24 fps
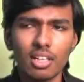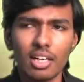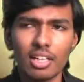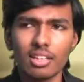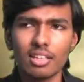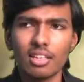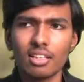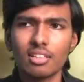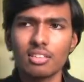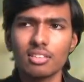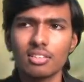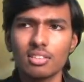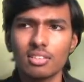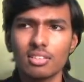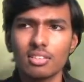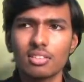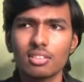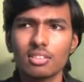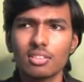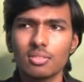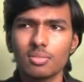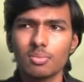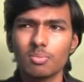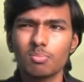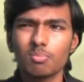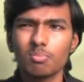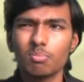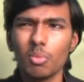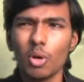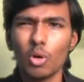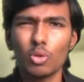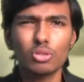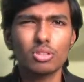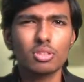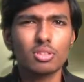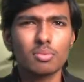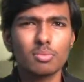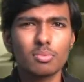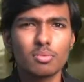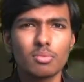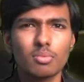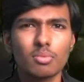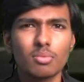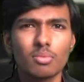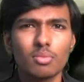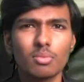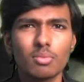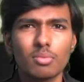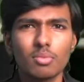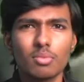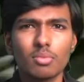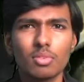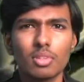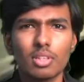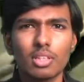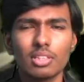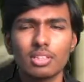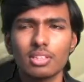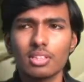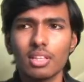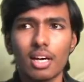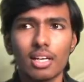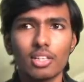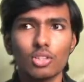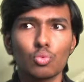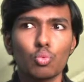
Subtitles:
I think this is his most. It's not his